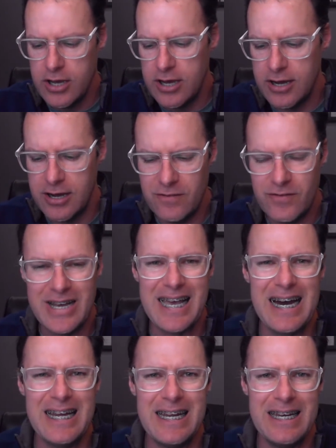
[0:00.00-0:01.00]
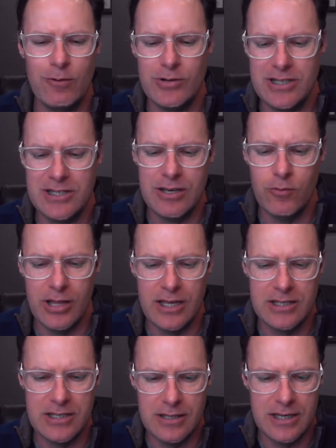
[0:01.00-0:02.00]
uh, if I got it, I wouldn't say, well,
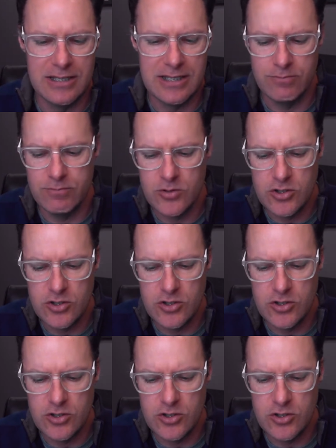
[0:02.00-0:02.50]
that's a that's a